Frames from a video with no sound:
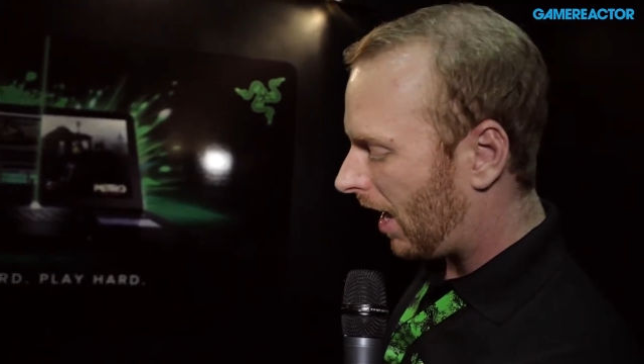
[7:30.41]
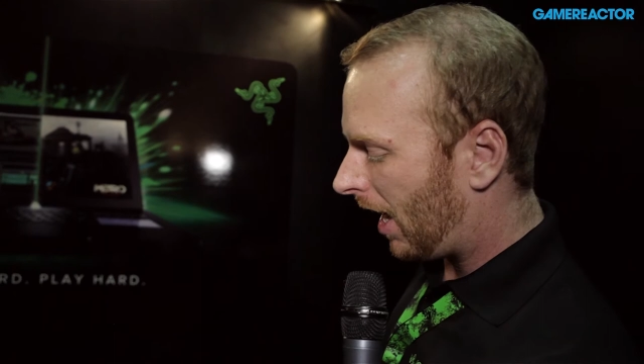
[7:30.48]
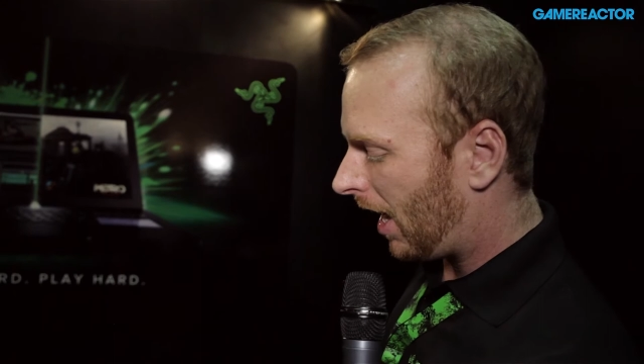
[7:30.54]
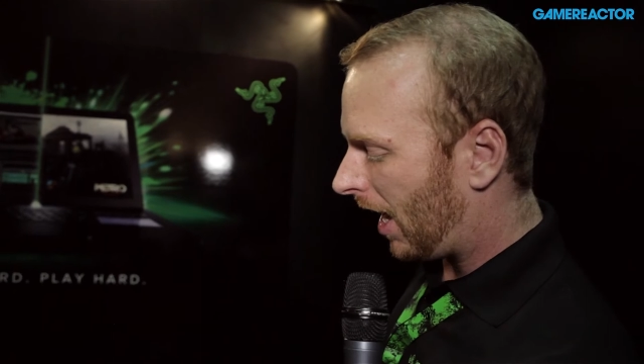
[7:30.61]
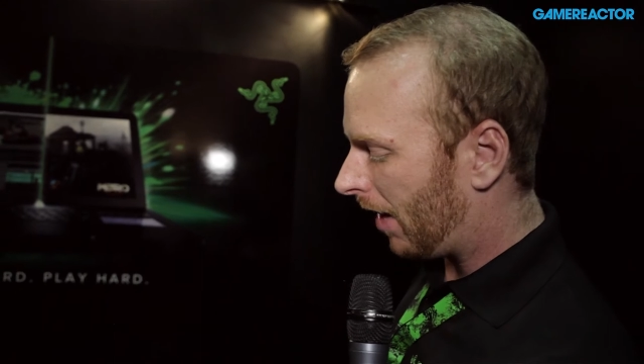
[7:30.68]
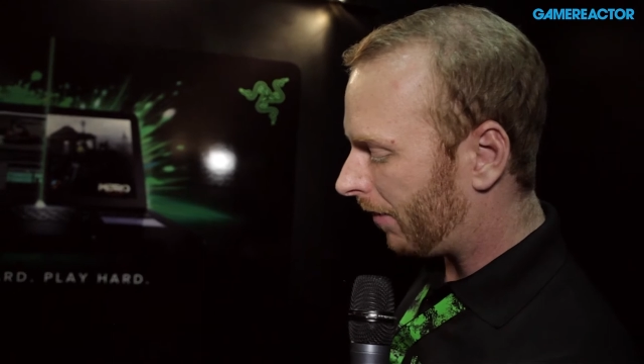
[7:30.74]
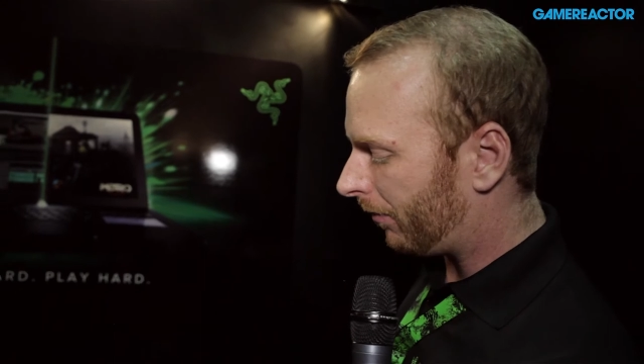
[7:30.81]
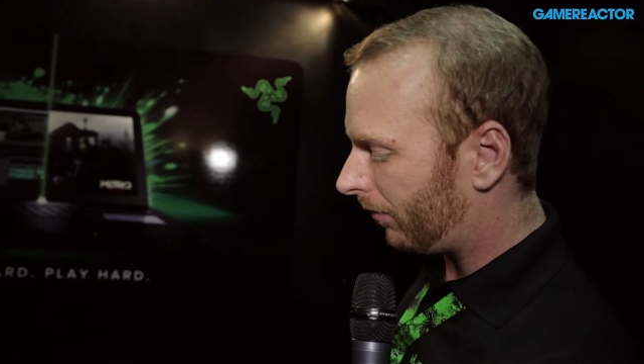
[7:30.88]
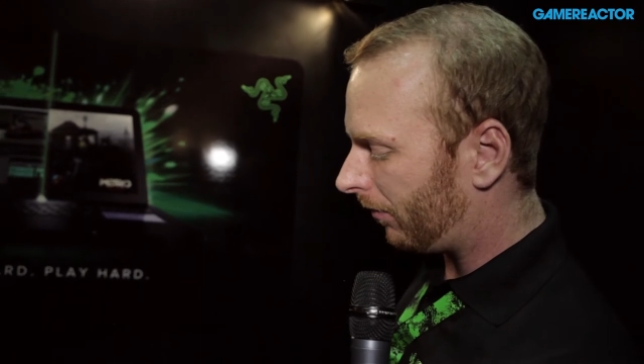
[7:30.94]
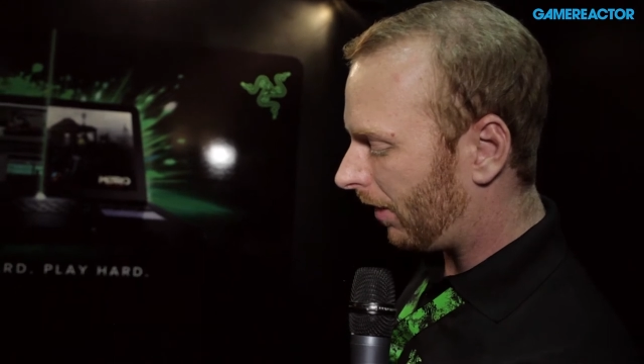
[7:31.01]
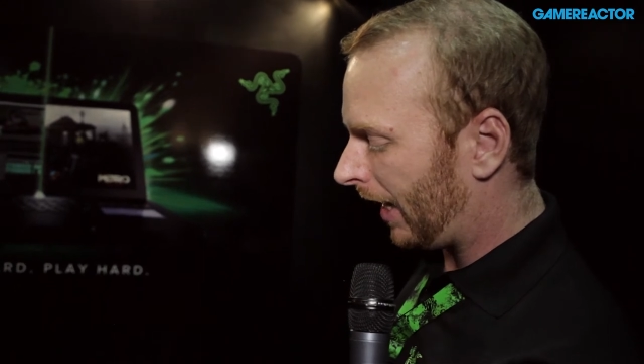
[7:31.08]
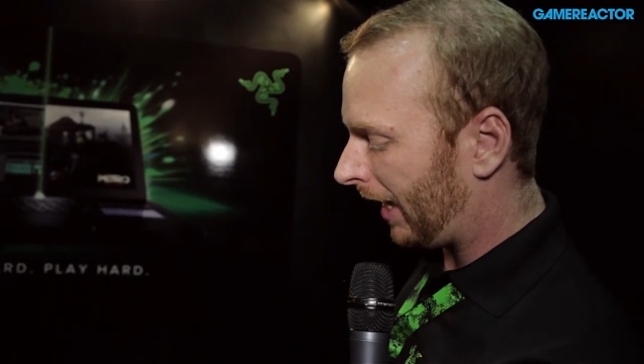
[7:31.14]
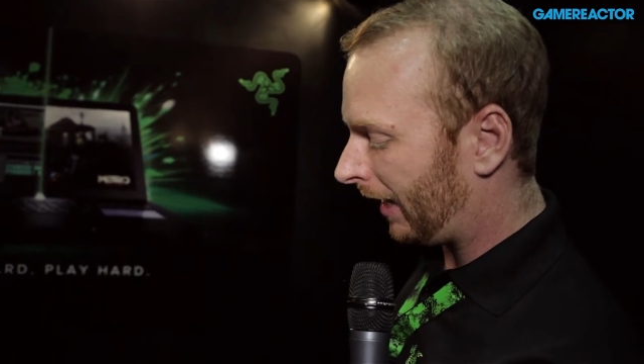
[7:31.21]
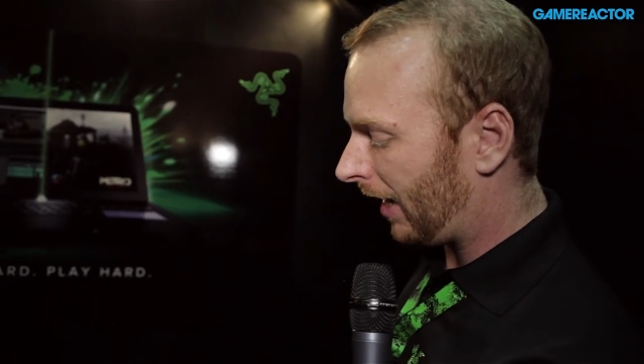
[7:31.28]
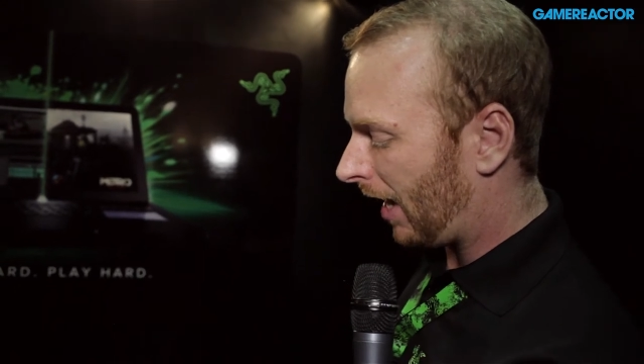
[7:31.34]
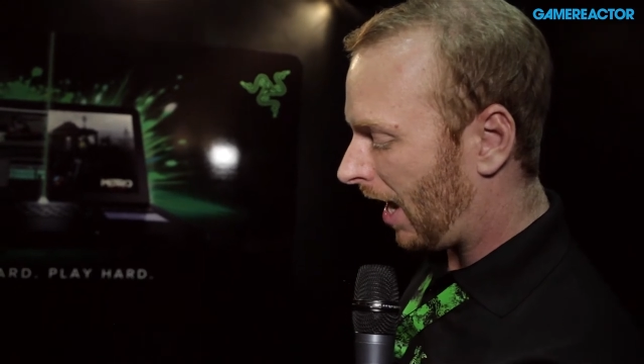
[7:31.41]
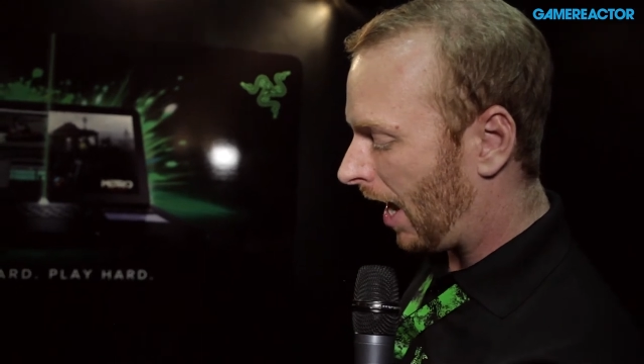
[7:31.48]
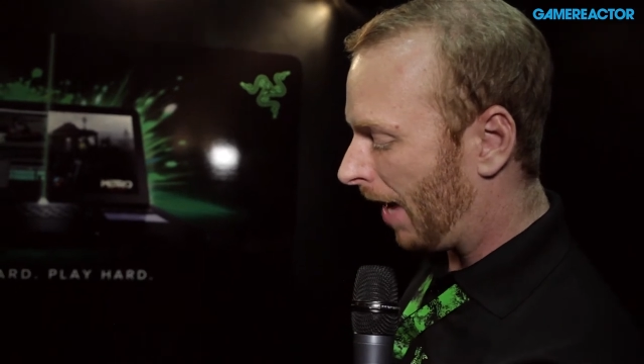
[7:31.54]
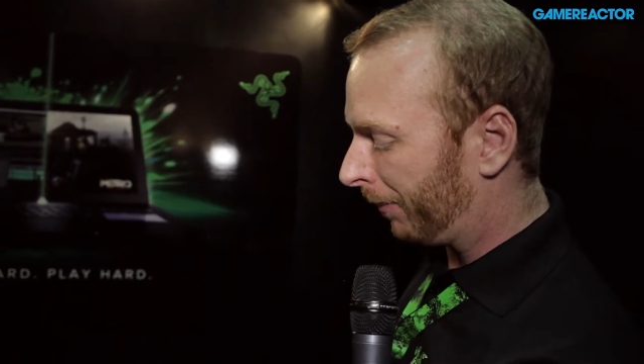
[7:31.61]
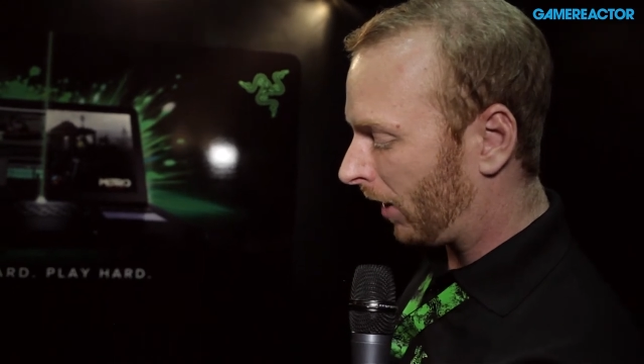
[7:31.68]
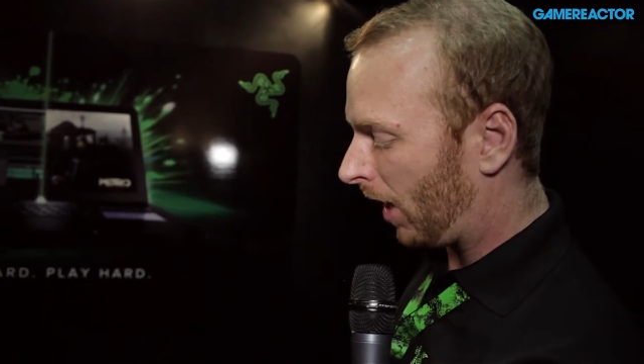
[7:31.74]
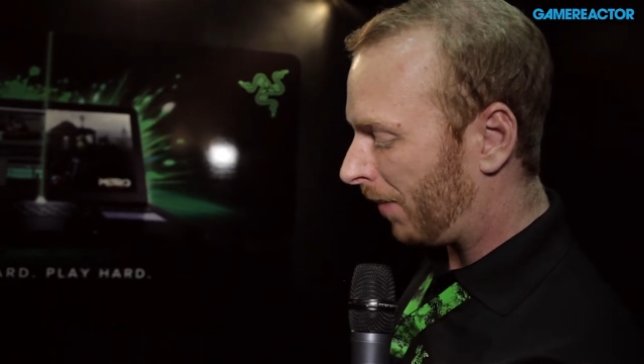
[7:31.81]
Um, and
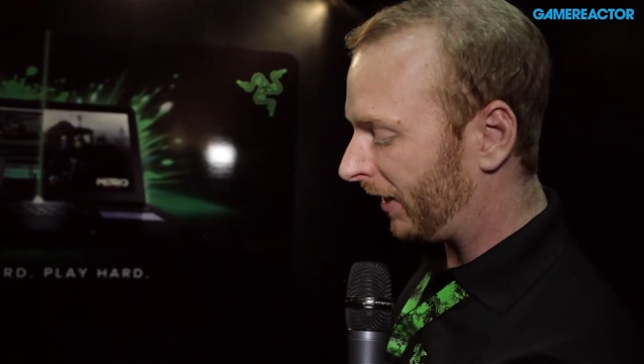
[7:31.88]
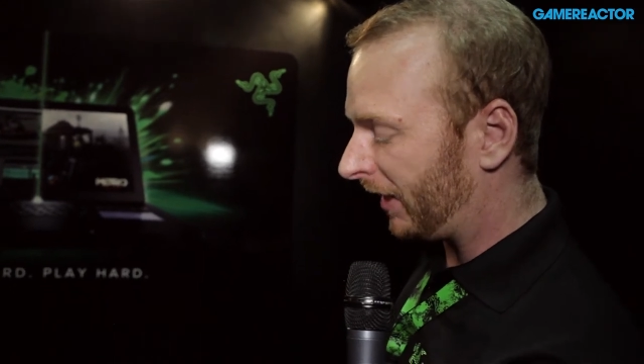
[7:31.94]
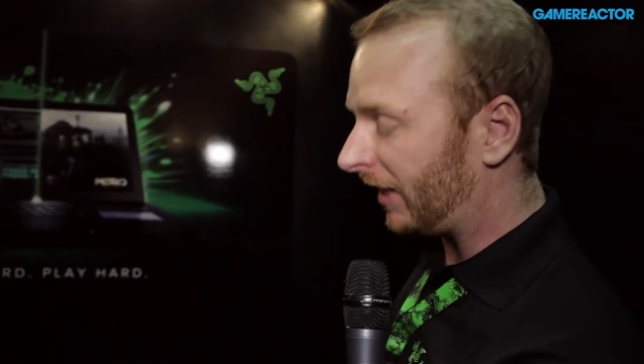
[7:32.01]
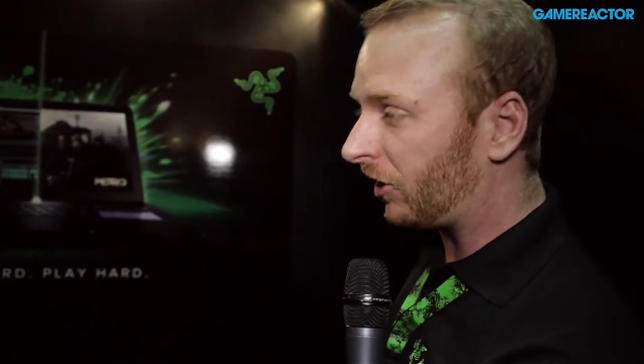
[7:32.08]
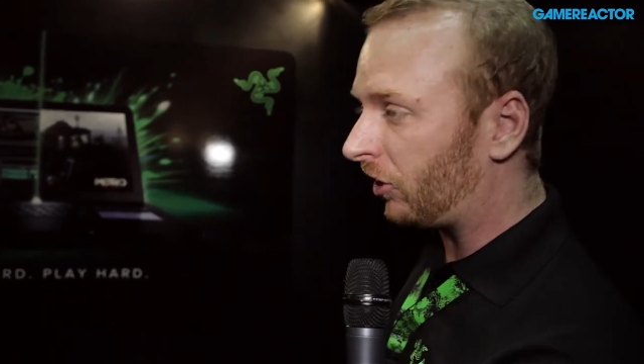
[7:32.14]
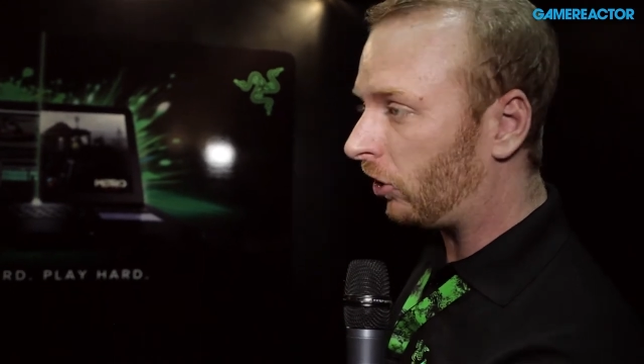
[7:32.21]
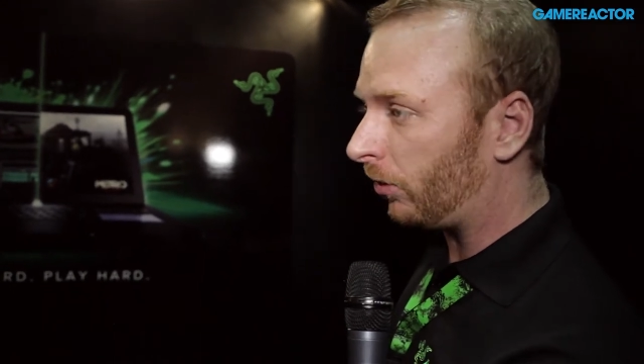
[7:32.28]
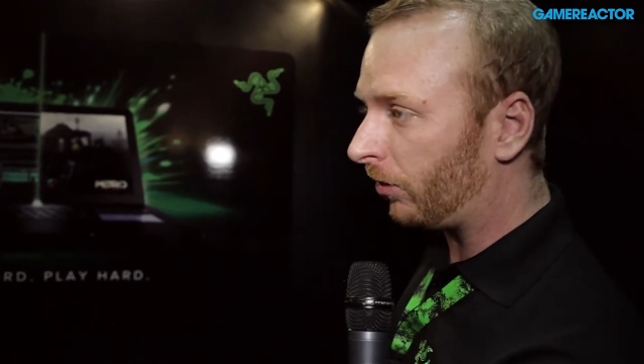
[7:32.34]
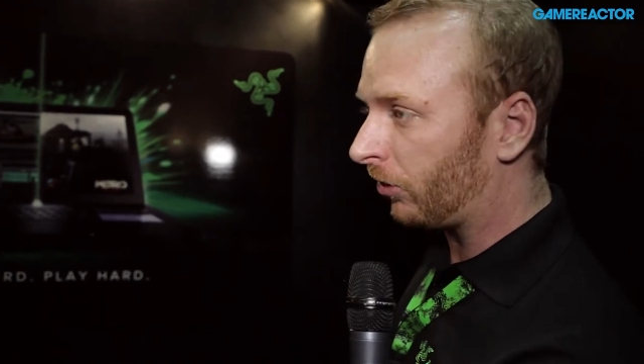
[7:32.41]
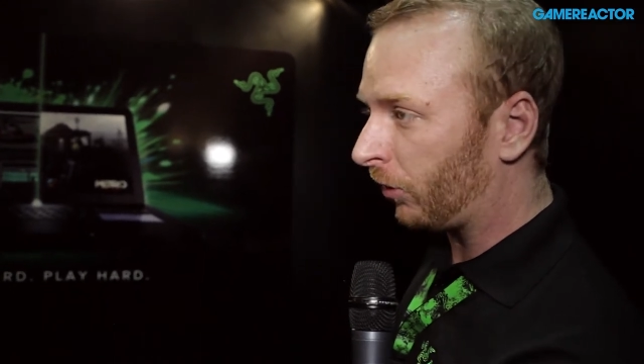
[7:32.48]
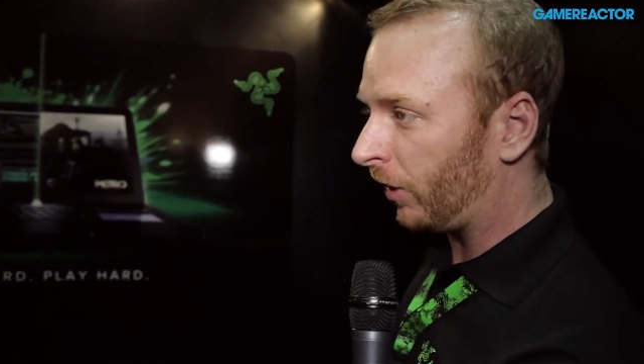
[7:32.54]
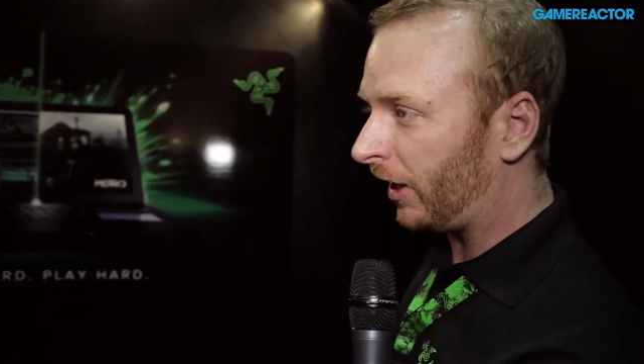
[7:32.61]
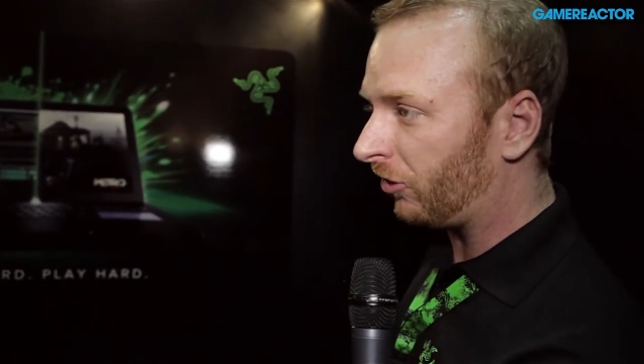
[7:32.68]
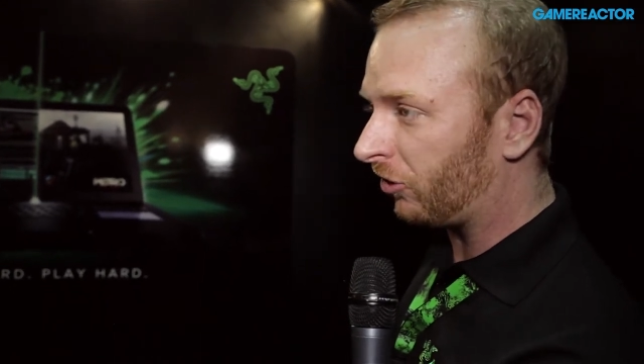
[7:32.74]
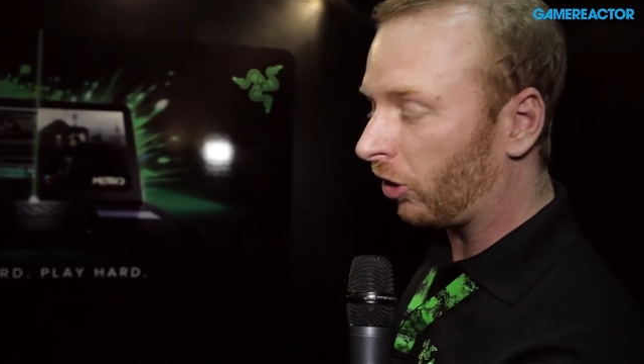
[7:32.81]
upcoming in Q3, so